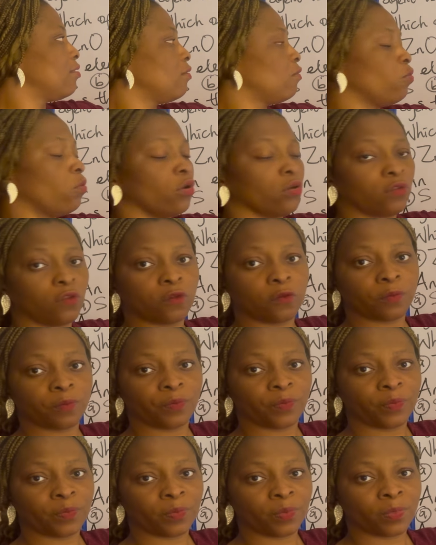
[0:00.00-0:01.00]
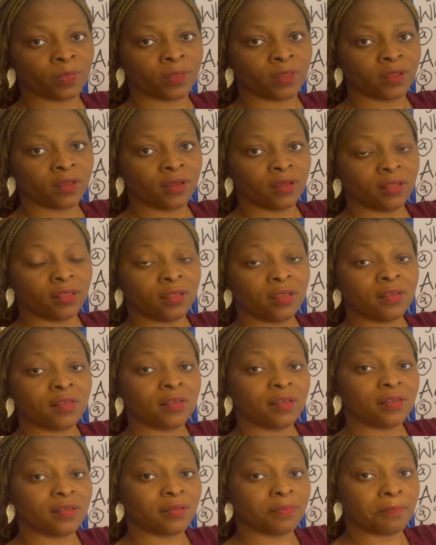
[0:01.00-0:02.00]
is what? This
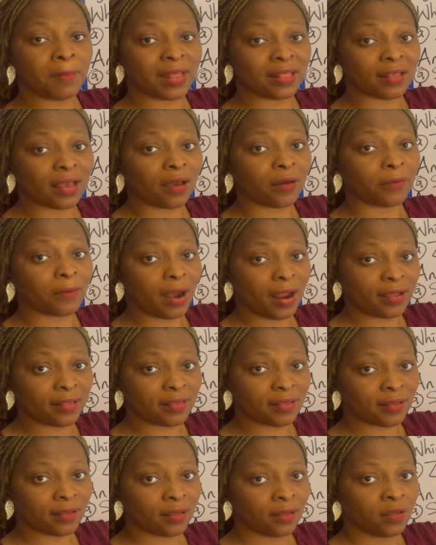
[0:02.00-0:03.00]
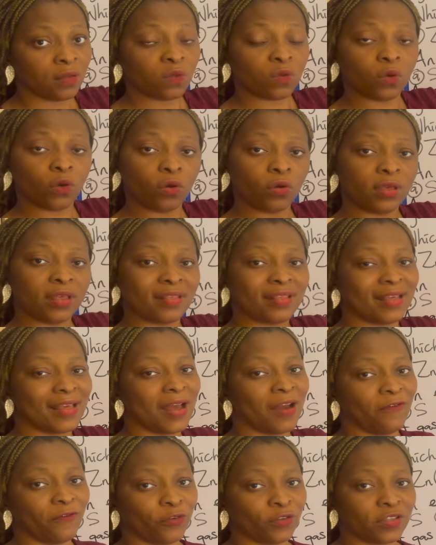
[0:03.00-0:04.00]
is metal, right? So is
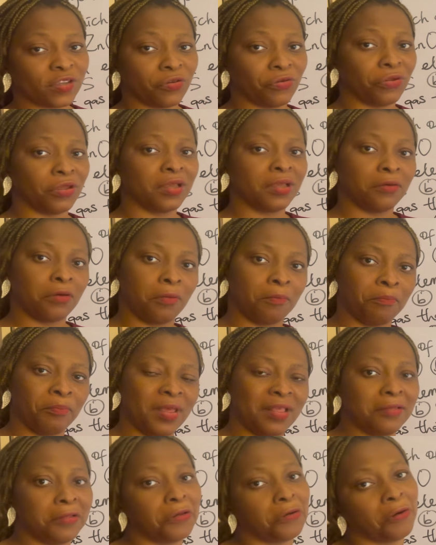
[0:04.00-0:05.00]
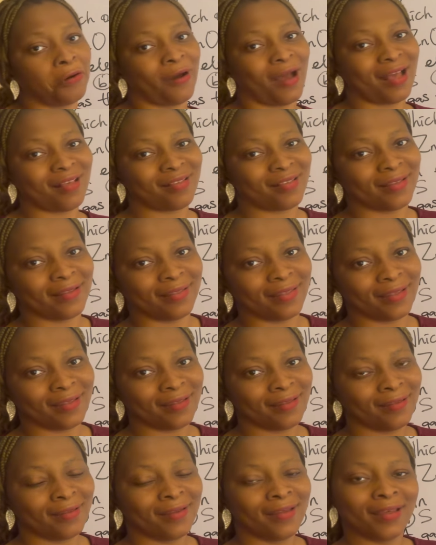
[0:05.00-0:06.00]
it amphoteric, basic, or acid?
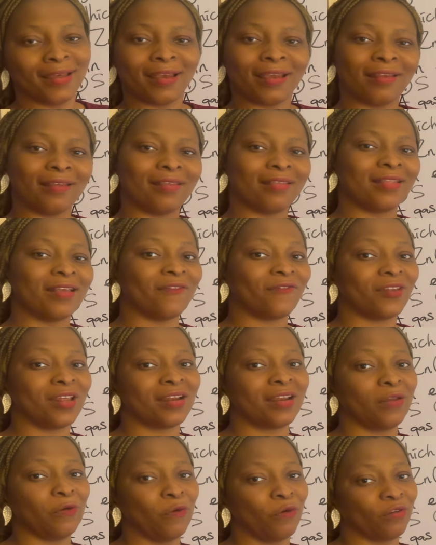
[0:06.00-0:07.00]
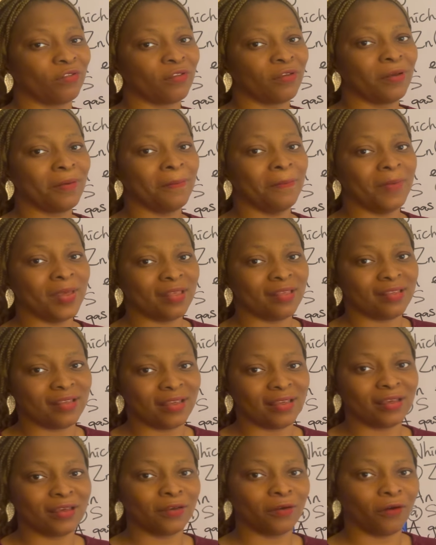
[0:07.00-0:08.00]
It is definitely what?
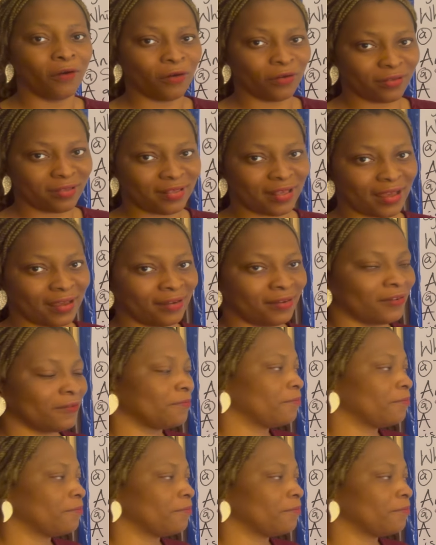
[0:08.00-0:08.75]
Basic oxide.